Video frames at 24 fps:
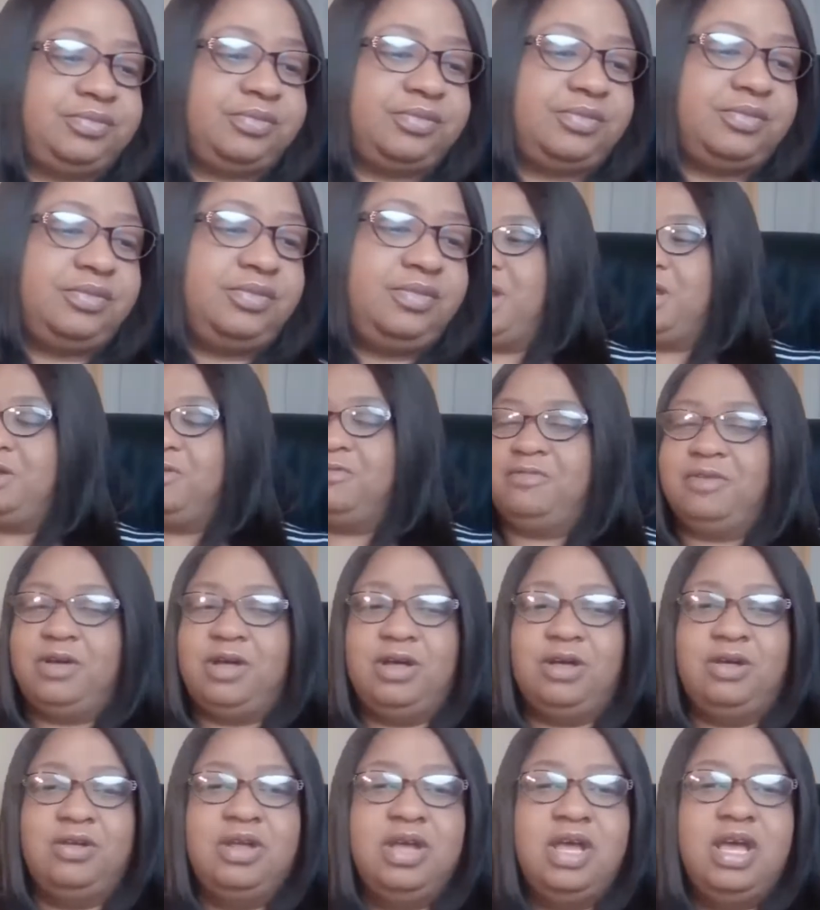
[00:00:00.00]
The
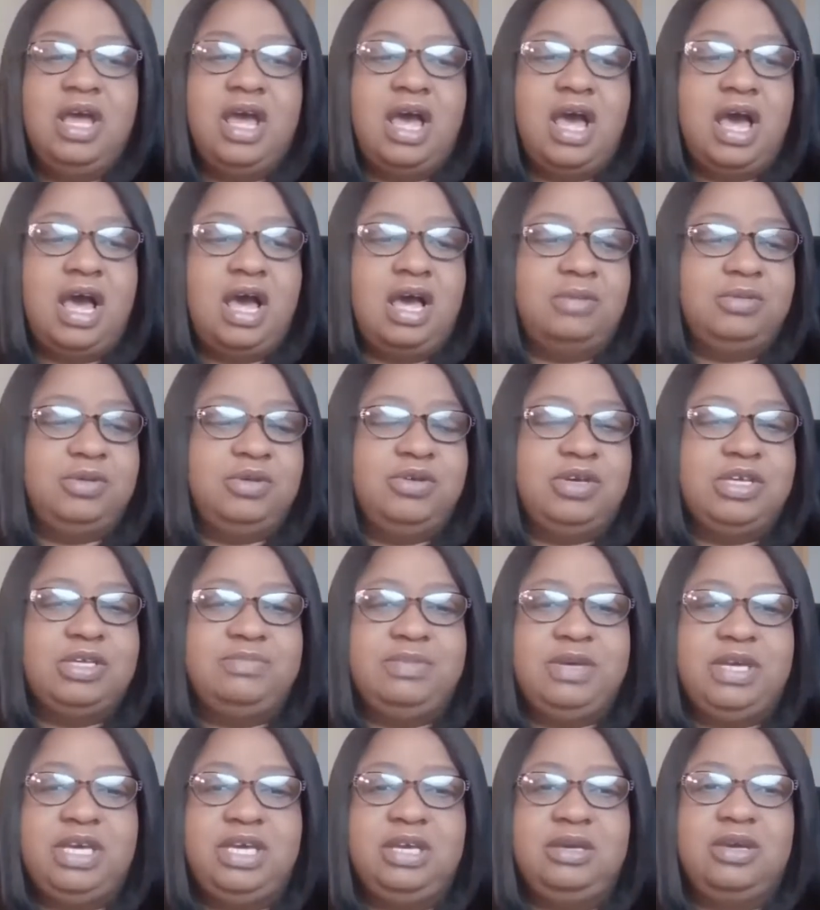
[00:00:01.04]
microphone
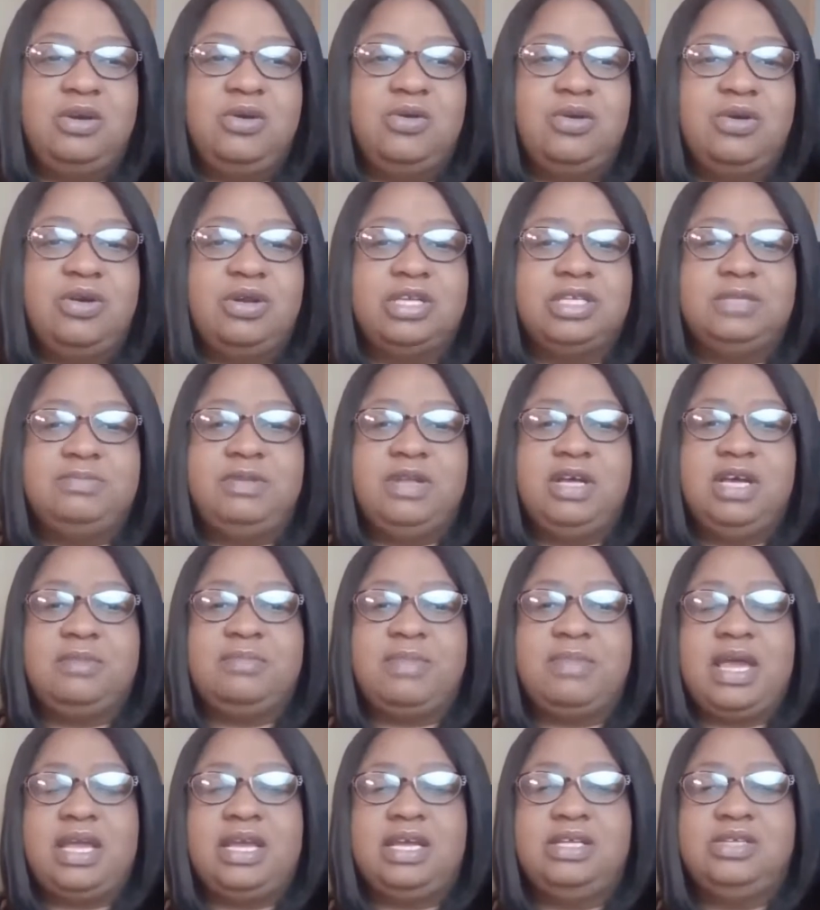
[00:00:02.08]
USB cord is plugged
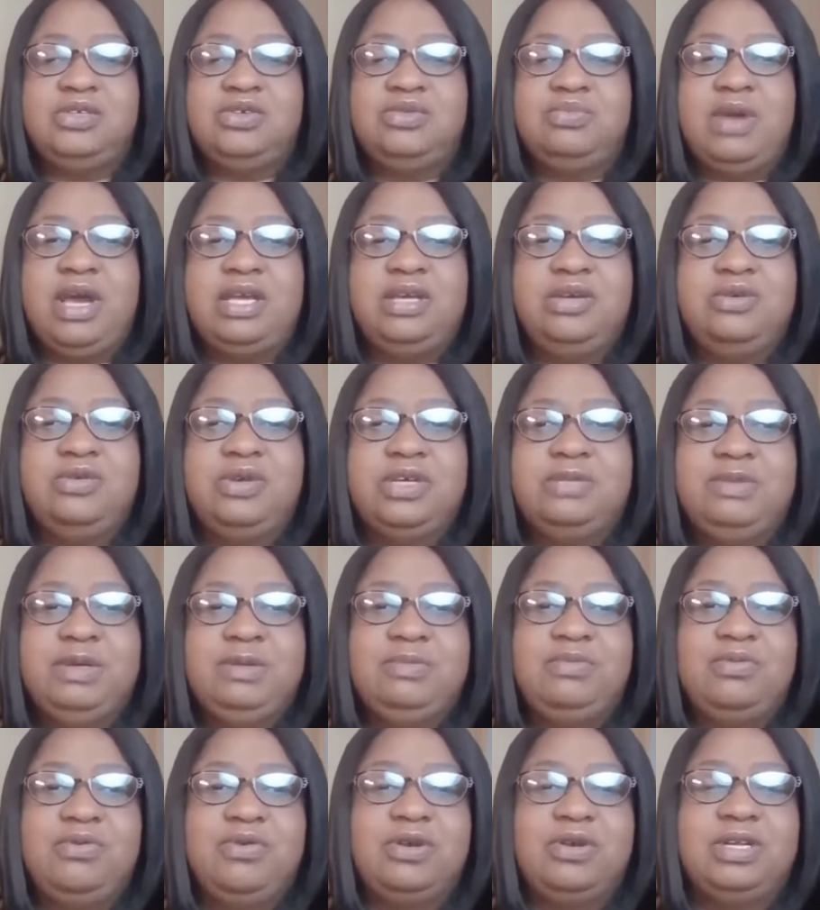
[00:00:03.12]
back into my
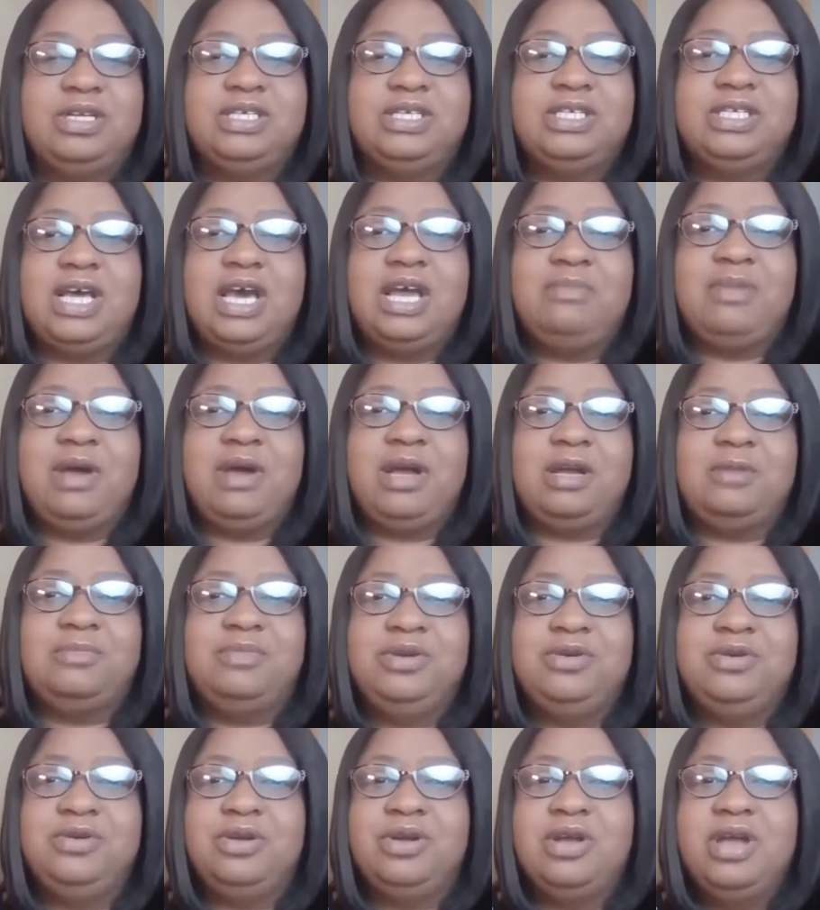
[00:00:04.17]
USB port on the side of my
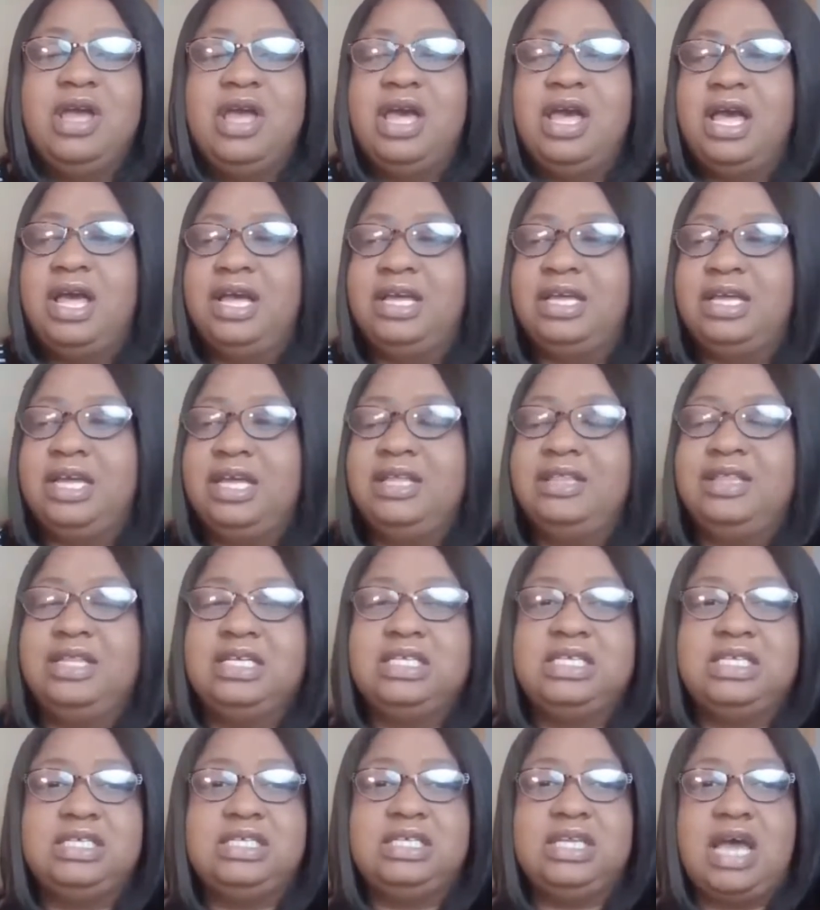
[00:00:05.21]
computer. Again,
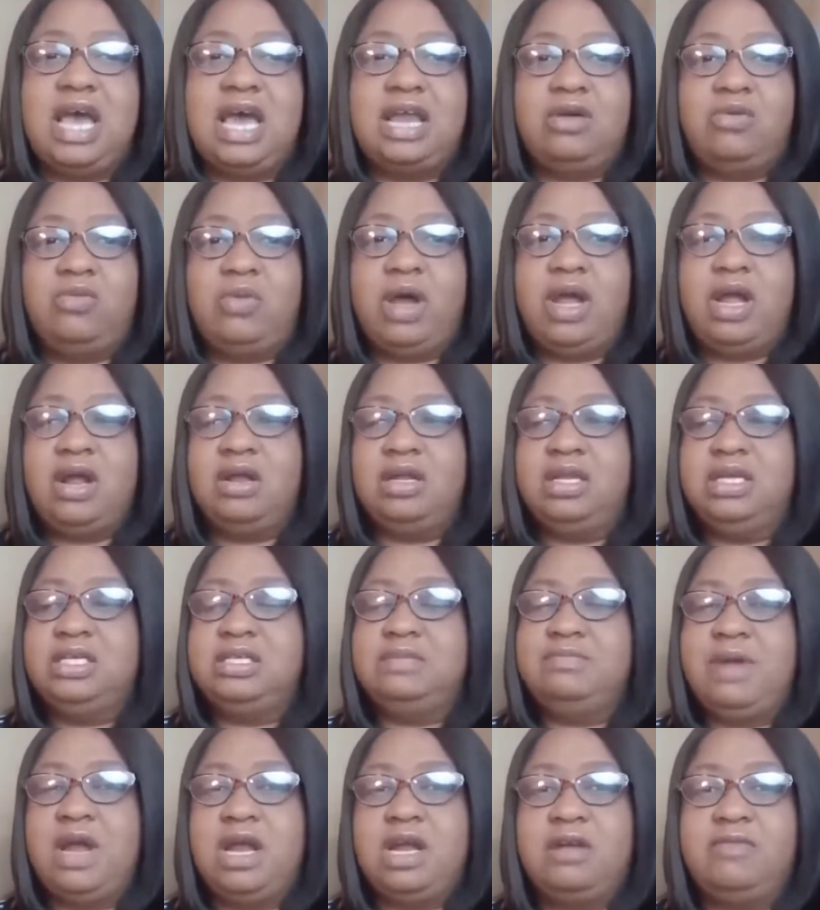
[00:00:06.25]
this is not a
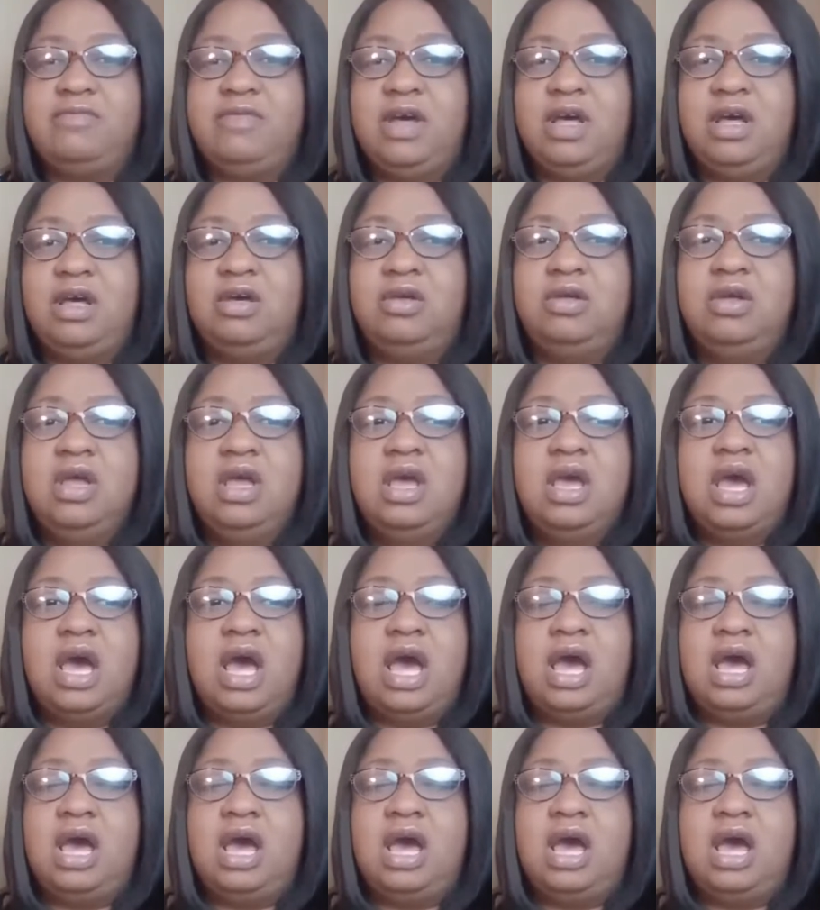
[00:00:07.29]
wireless microphone.